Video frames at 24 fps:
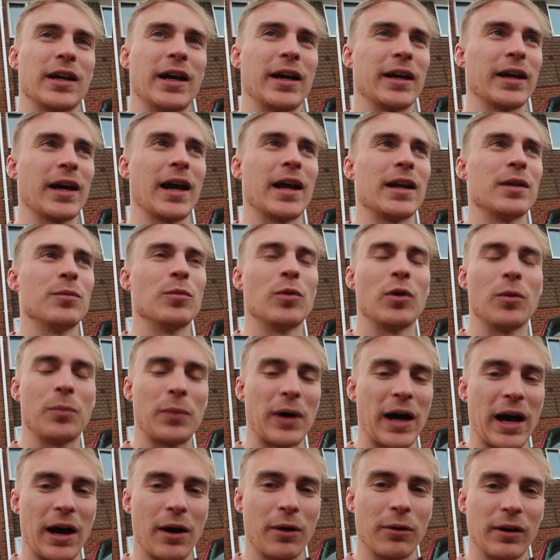getting any more
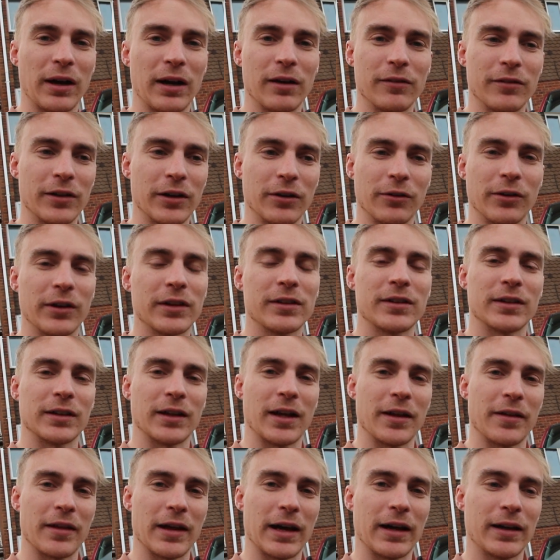power out of it or anything
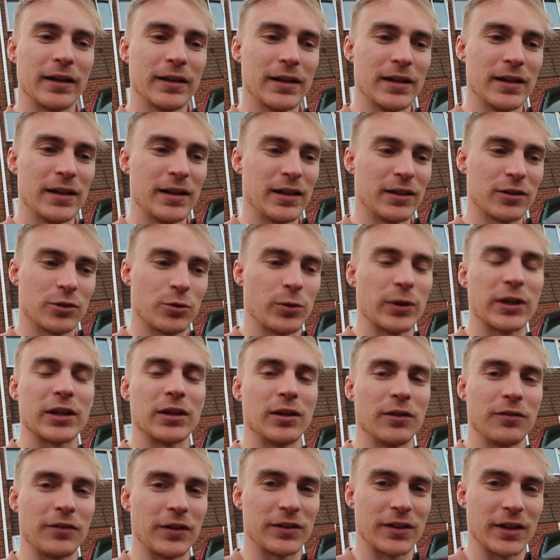like that. It's quick
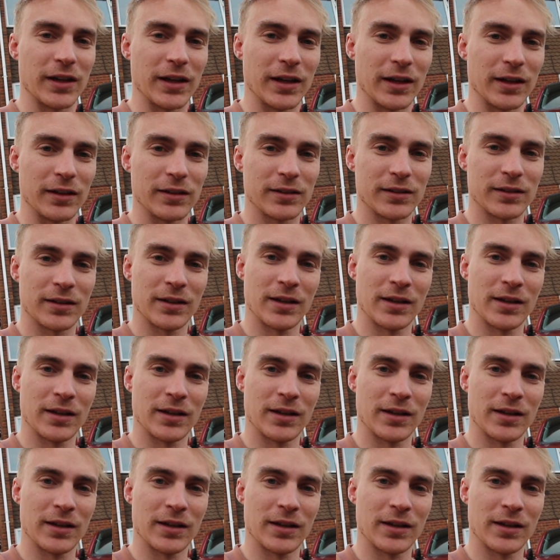enough as it is.